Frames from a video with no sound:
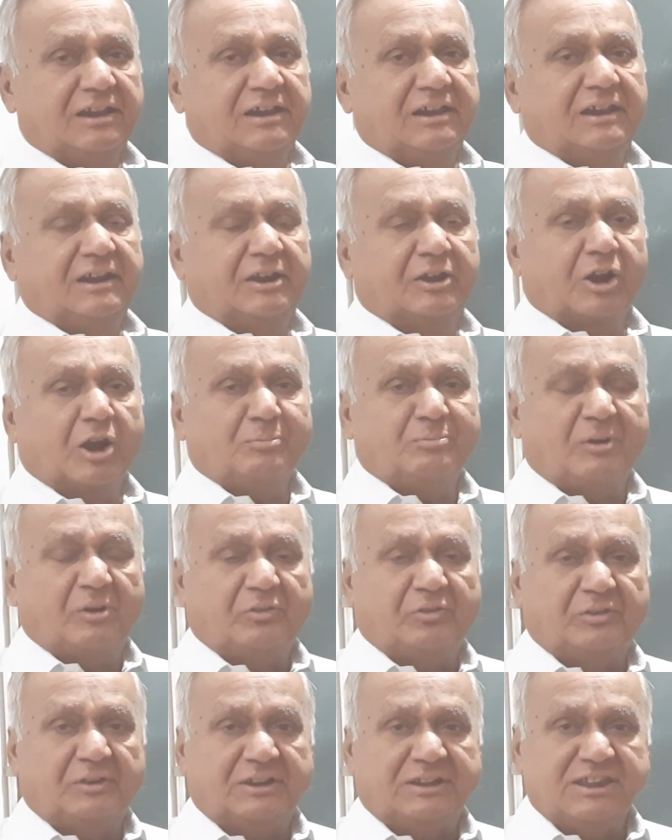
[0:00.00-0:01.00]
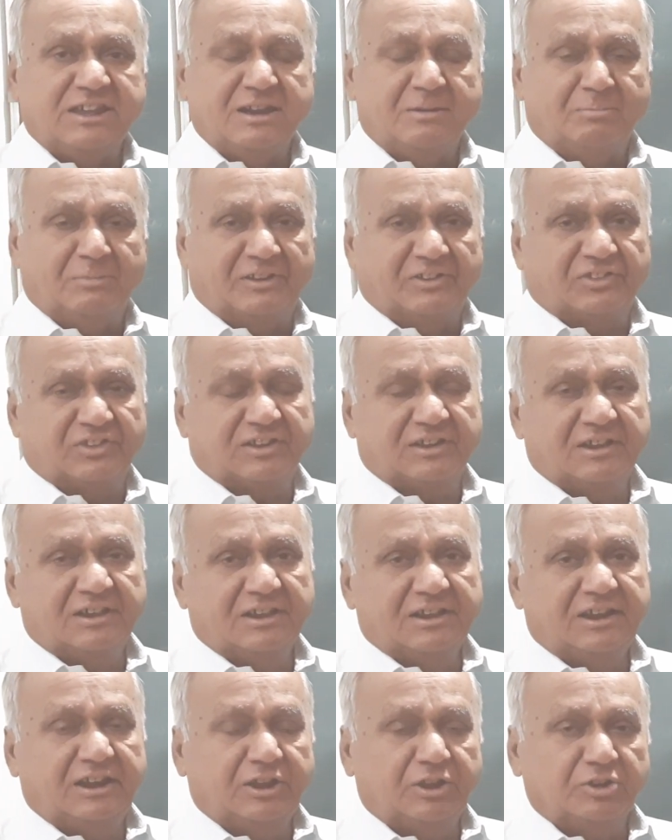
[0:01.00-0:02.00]
a drop of TMS
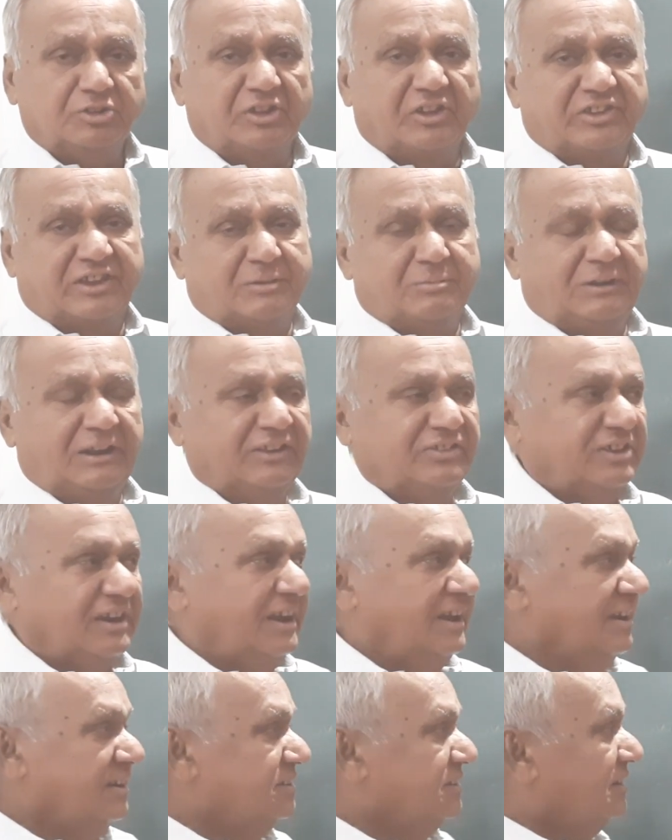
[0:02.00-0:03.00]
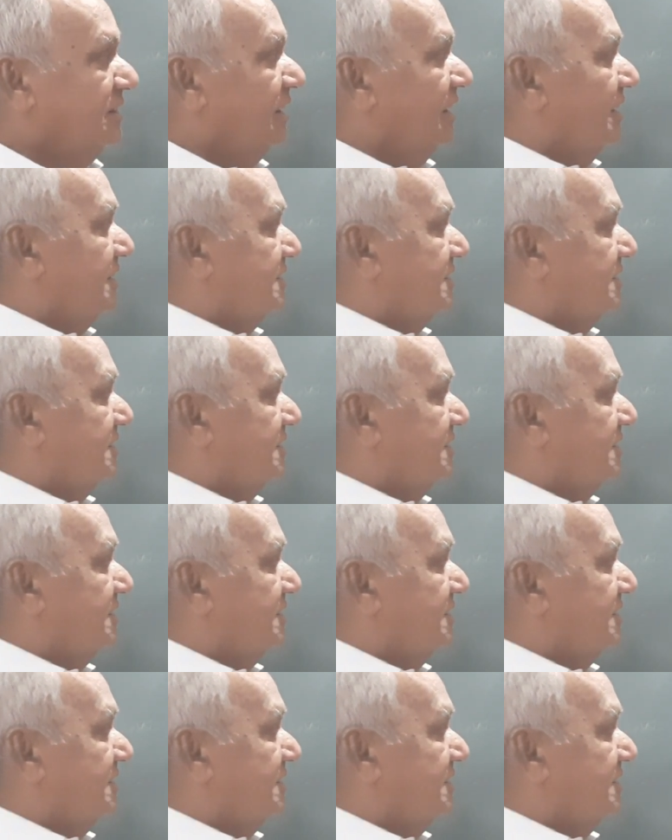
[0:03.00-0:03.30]
into the sample. It is an internal